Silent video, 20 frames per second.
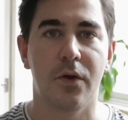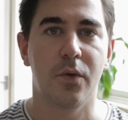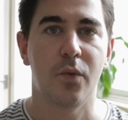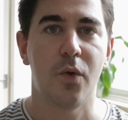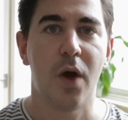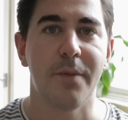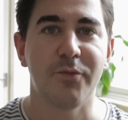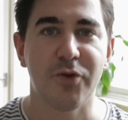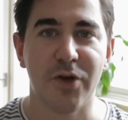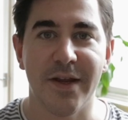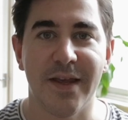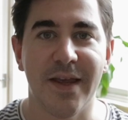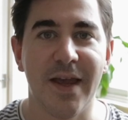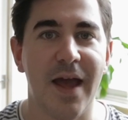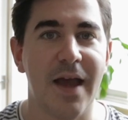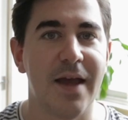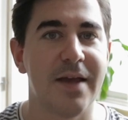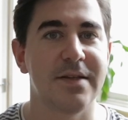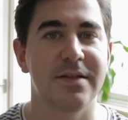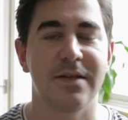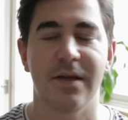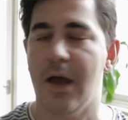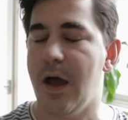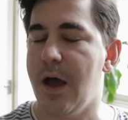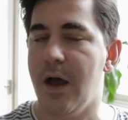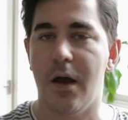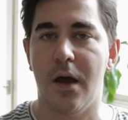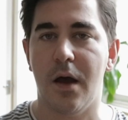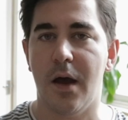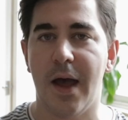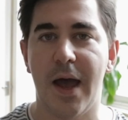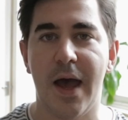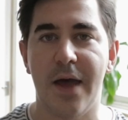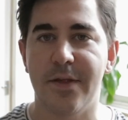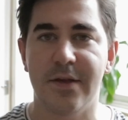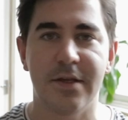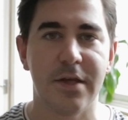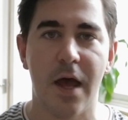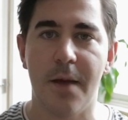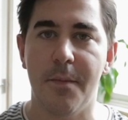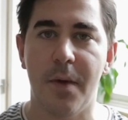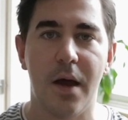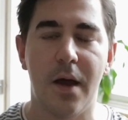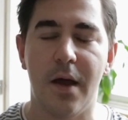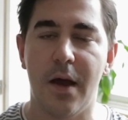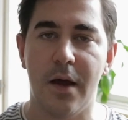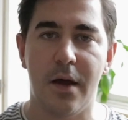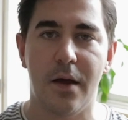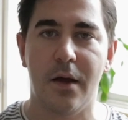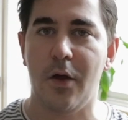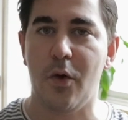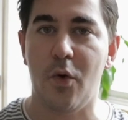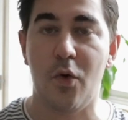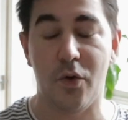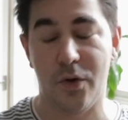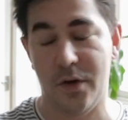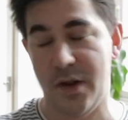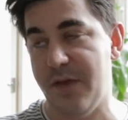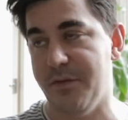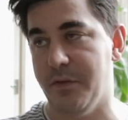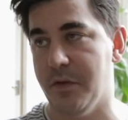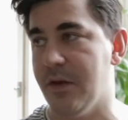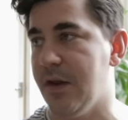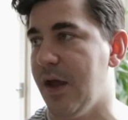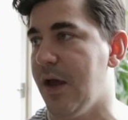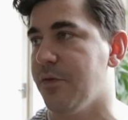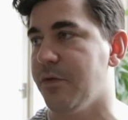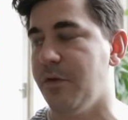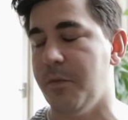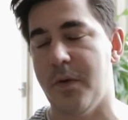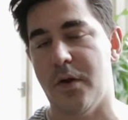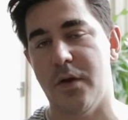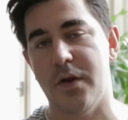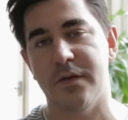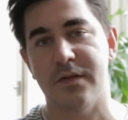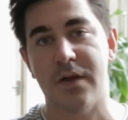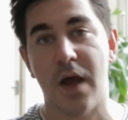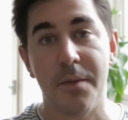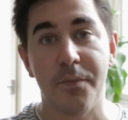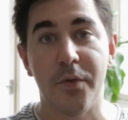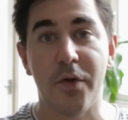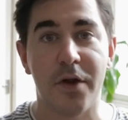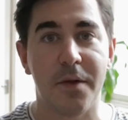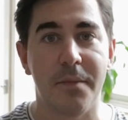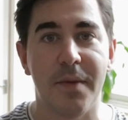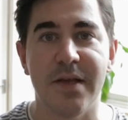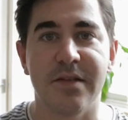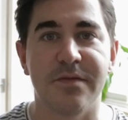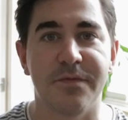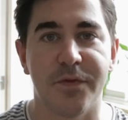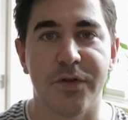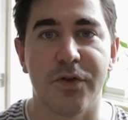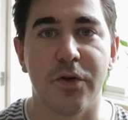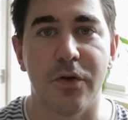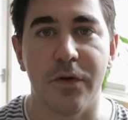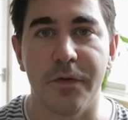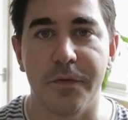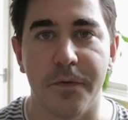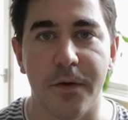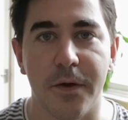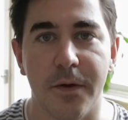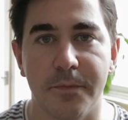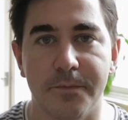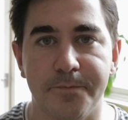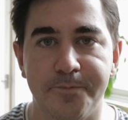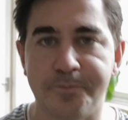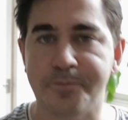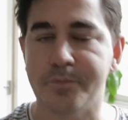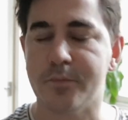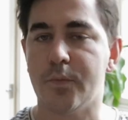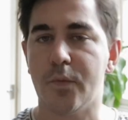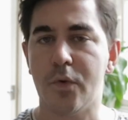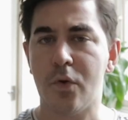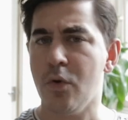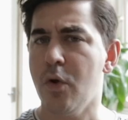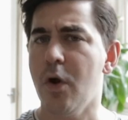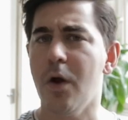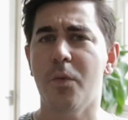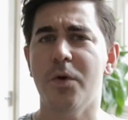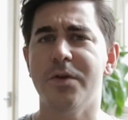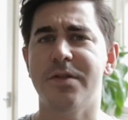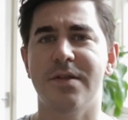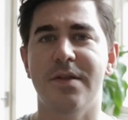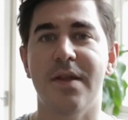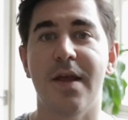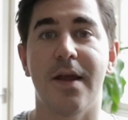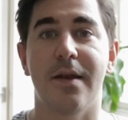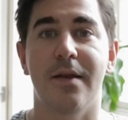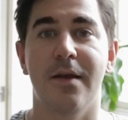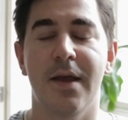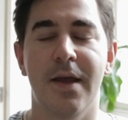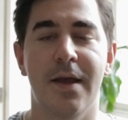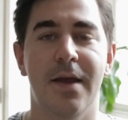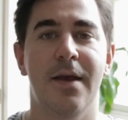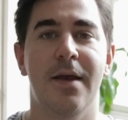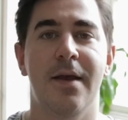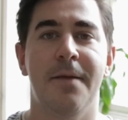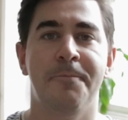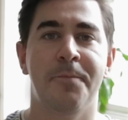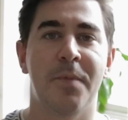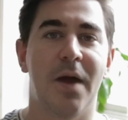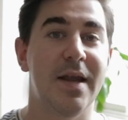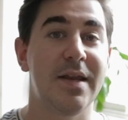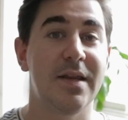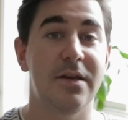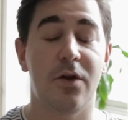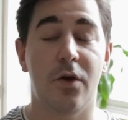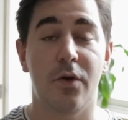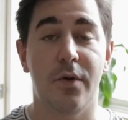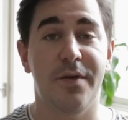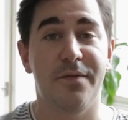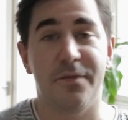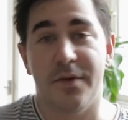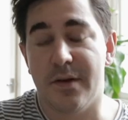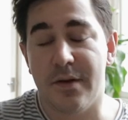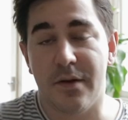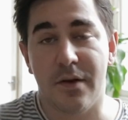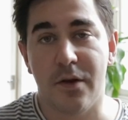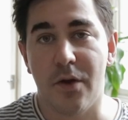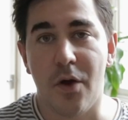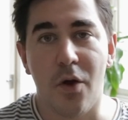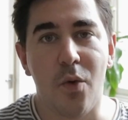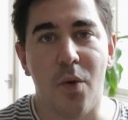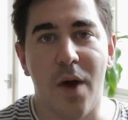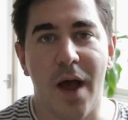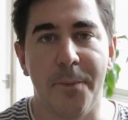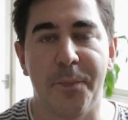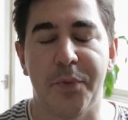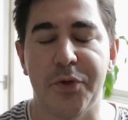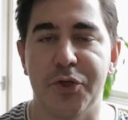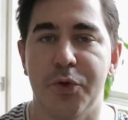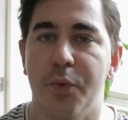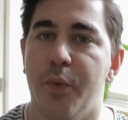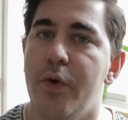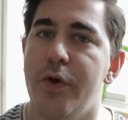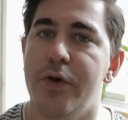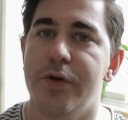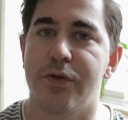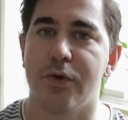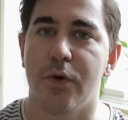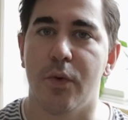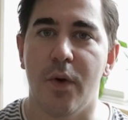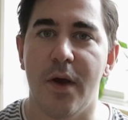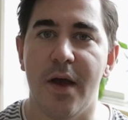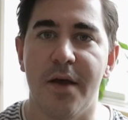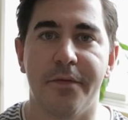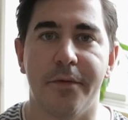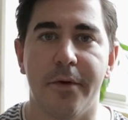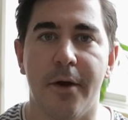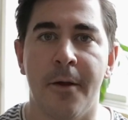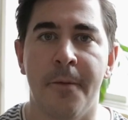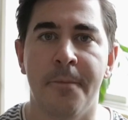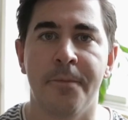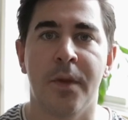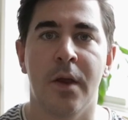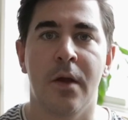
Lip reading: What I'm trying to get is, at the time, or even now, to be honest, I'm not an amazing photographer, or I wasn't then. I didn't even know what aperture was or whatever,